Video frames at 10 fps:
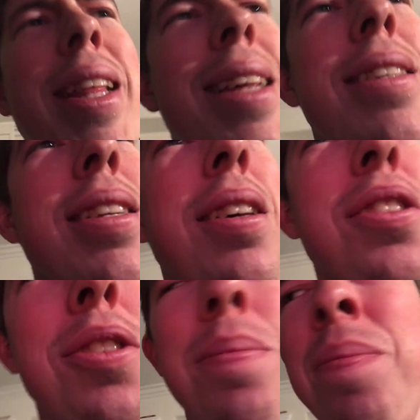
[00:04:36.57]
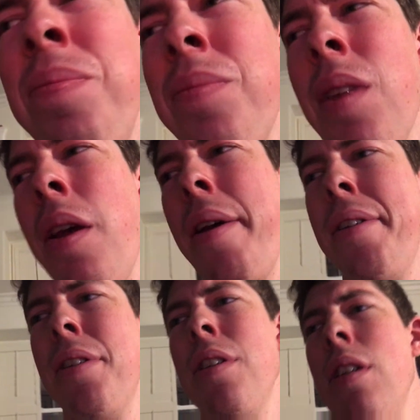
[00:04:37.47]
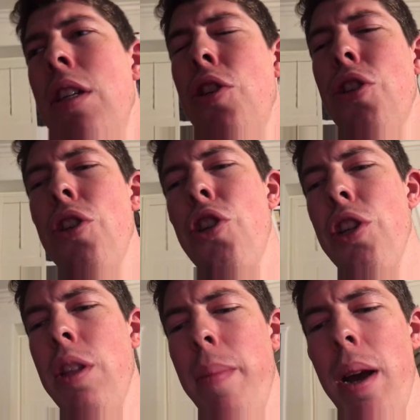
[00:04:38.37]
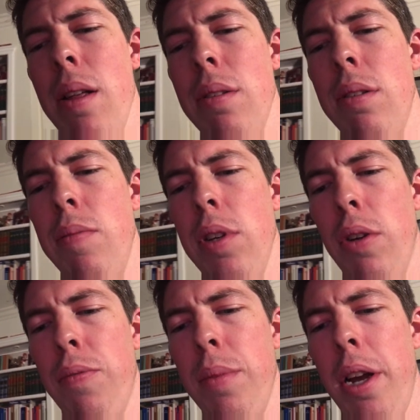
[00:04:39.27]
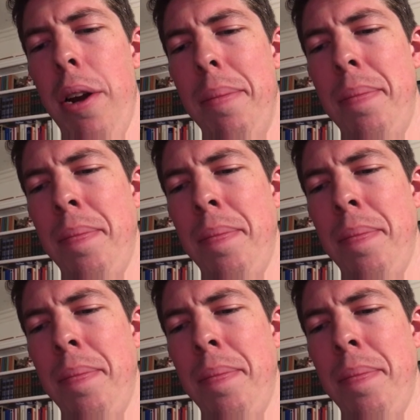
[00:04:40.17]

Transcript: that exists. You just adjust the balance and we go from